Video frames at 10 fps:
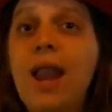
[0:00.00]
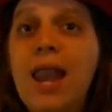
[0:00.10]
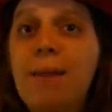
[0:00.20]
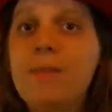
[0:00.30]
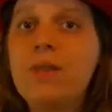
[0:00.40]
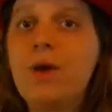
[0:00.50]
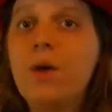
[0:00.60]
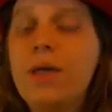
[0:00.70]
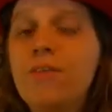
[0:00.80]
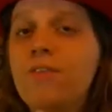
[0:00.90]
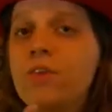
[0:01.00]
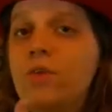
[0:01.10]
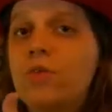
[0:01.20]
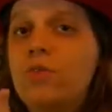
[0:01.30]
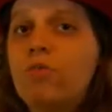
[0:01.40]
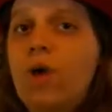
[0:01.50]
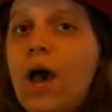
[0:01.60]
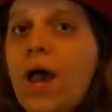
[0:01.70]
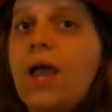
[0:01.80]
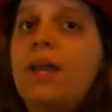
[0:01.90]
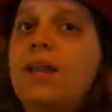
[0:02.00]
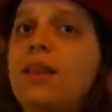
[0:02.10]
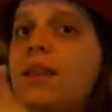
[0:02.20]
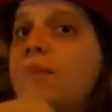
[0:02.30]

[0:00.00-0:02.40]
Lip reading: and let me know if you tried the